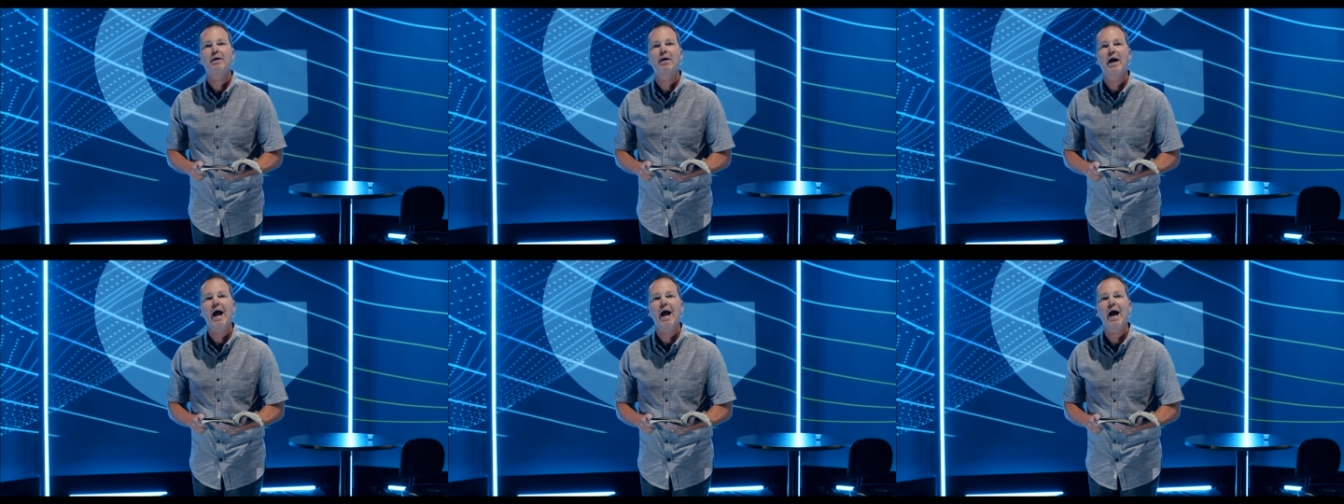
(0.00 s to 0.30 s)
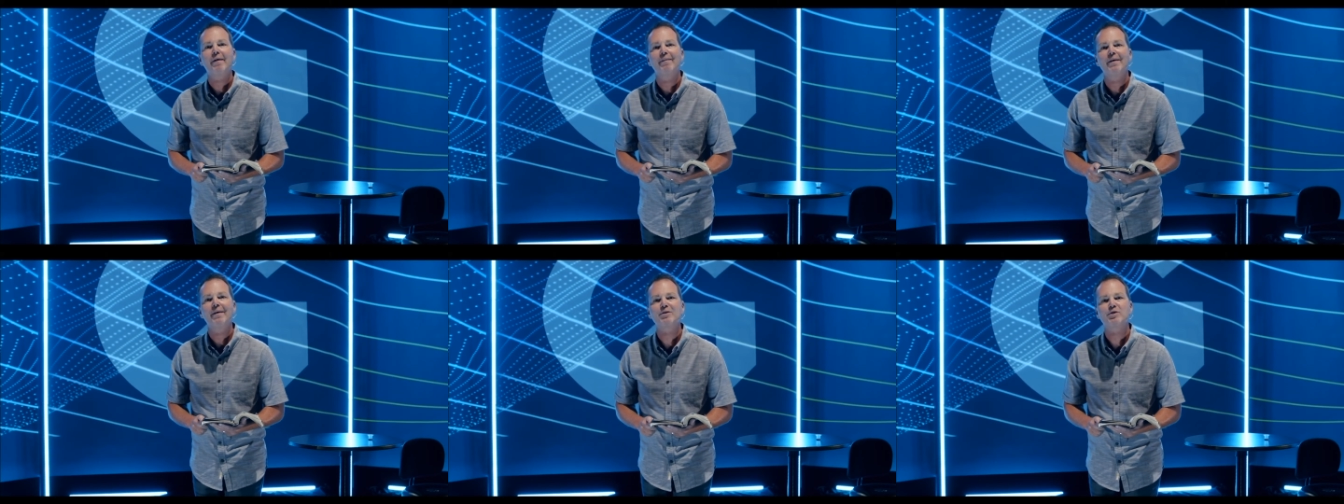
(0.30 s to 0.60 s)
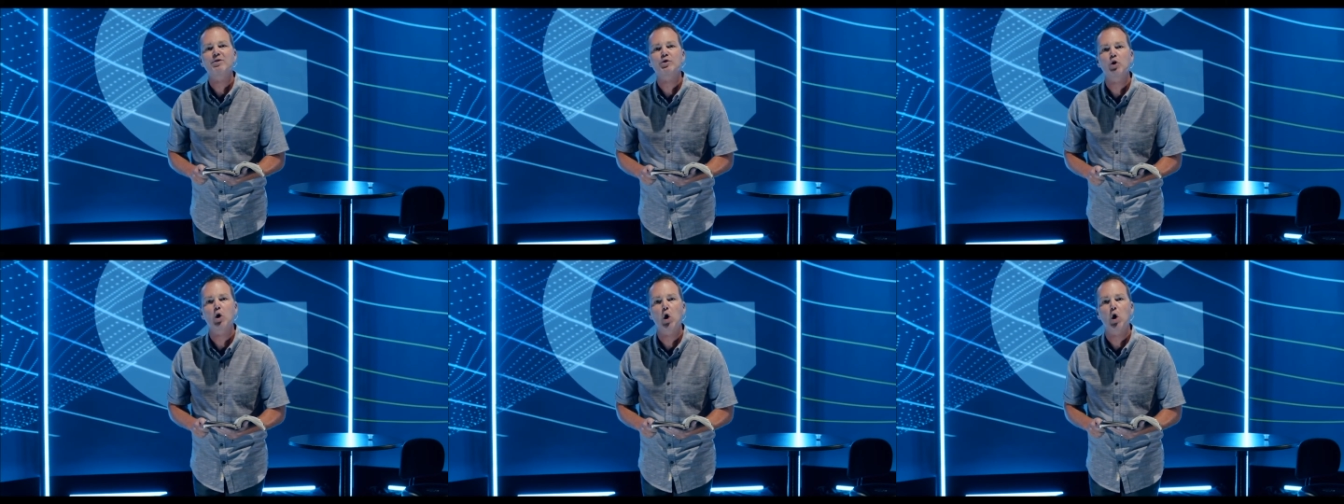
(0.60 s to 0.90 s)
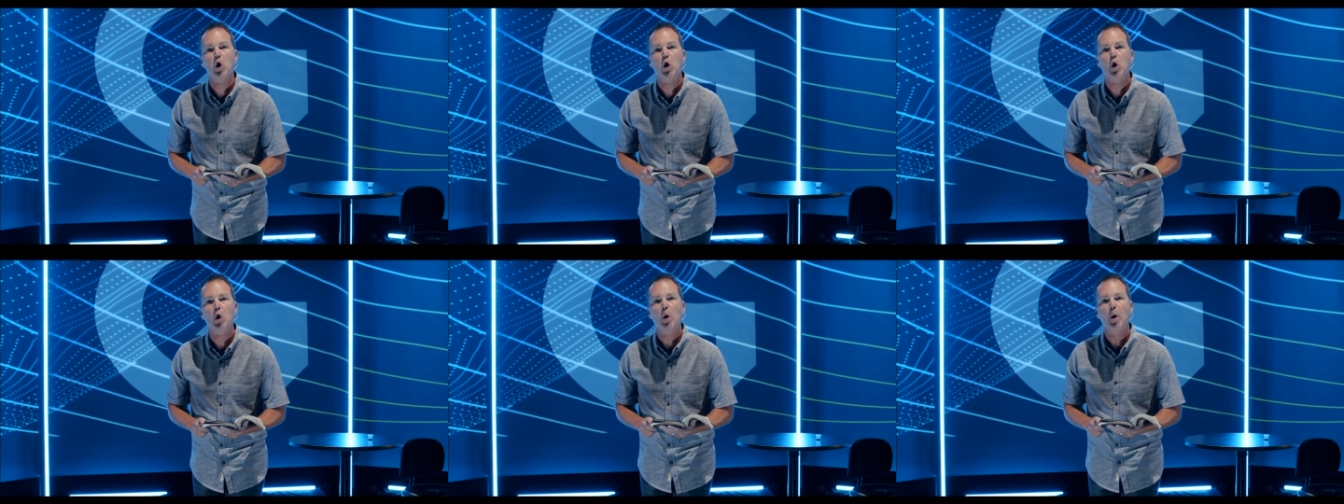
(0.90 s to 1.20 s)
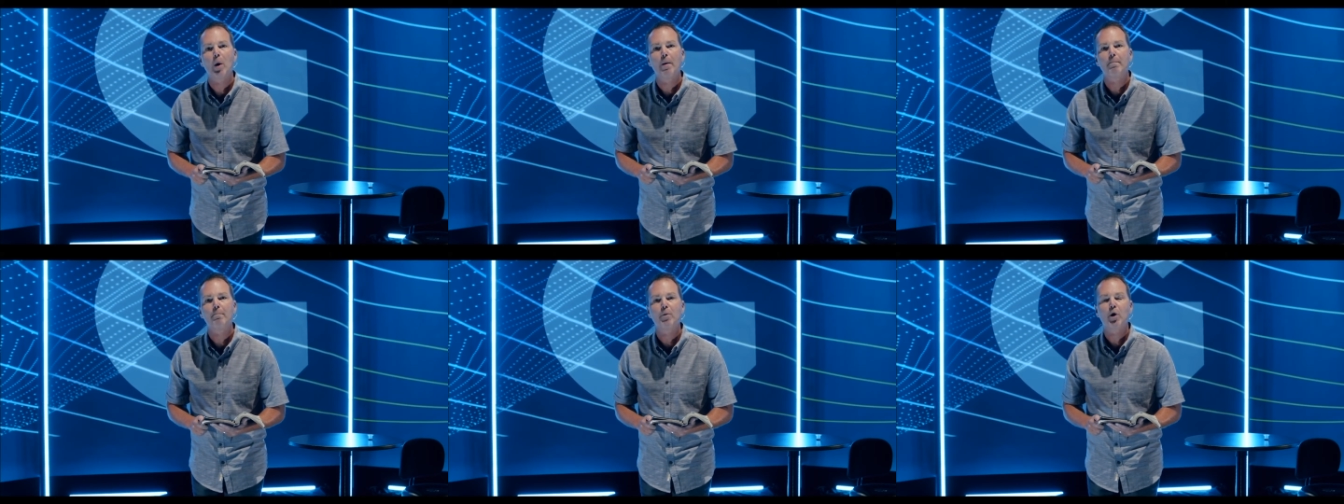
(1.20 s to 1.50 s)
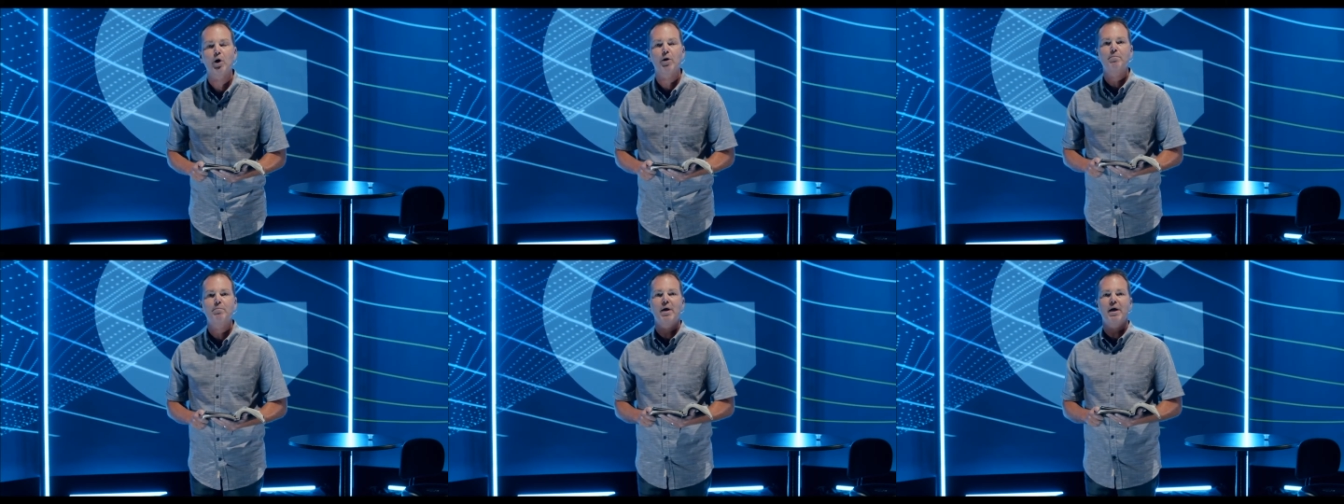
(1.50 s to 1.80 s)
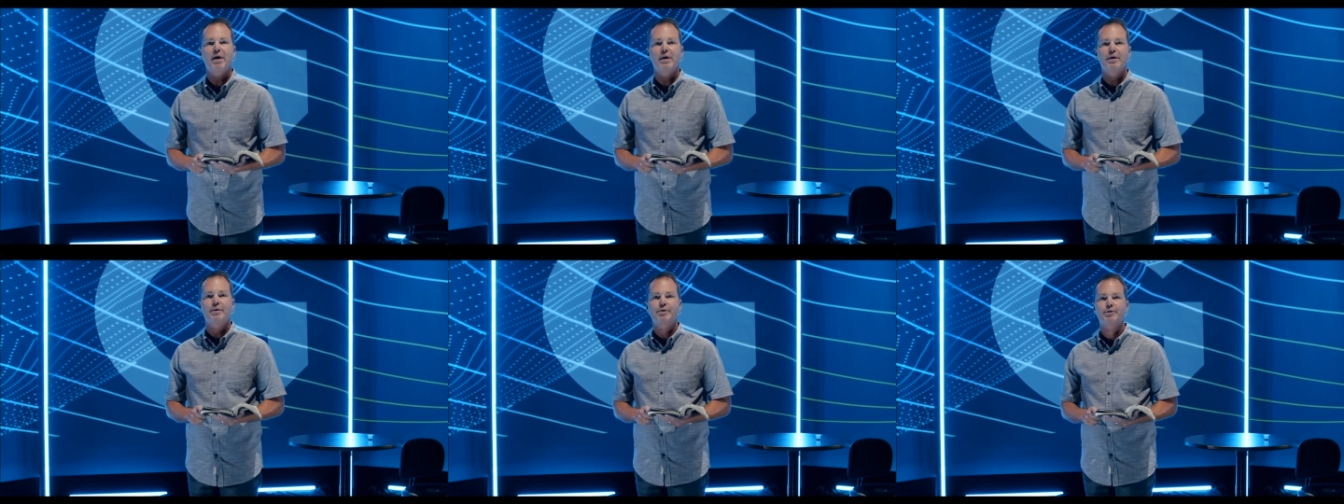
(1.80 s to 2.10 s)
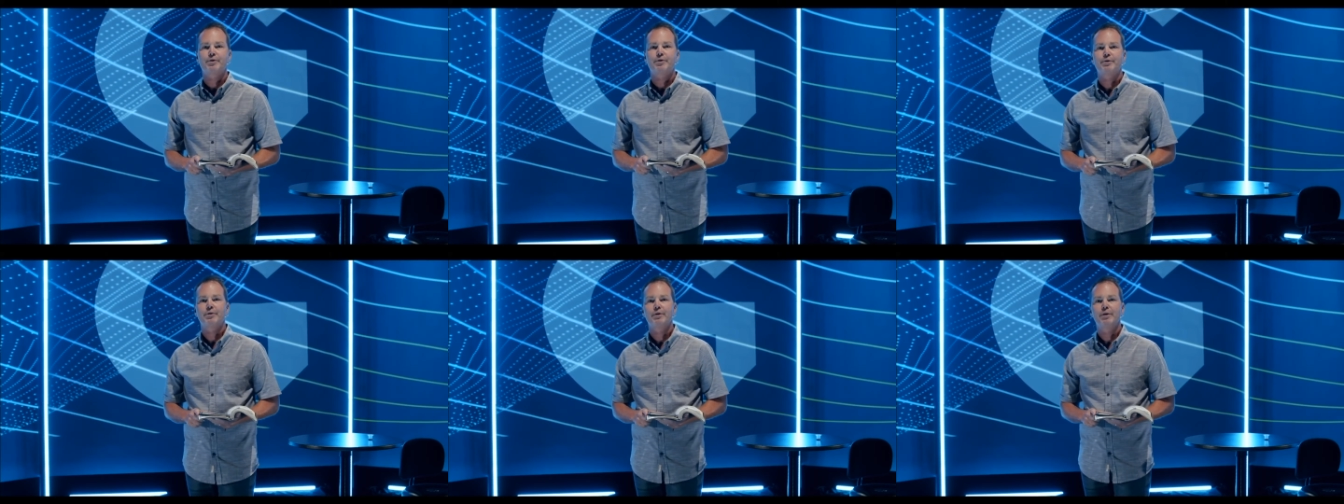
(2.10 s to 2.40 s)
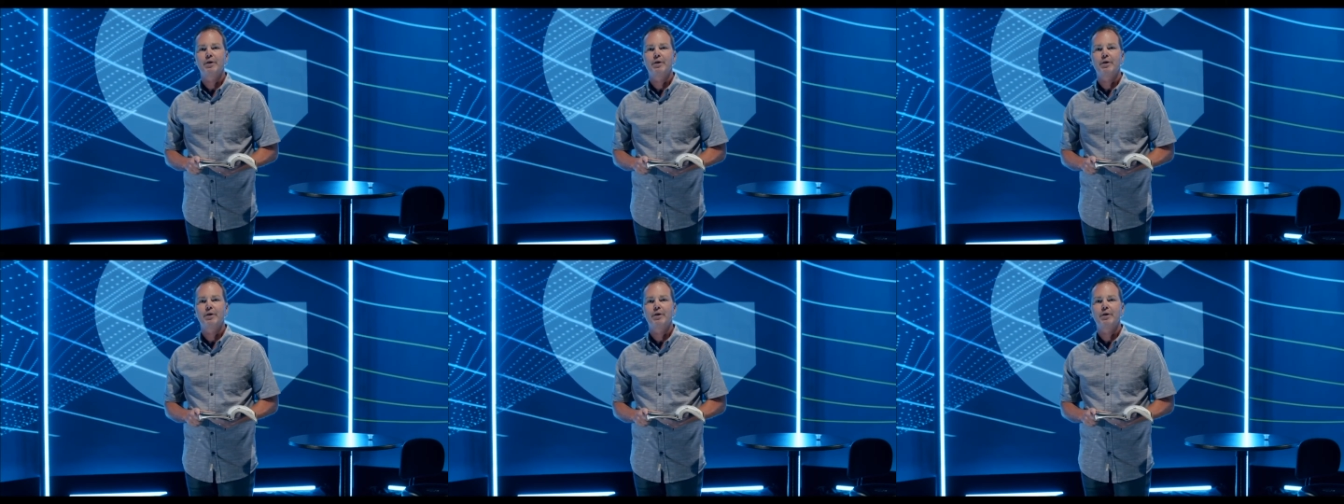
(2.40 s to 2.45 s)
how they saw Bartimaeus.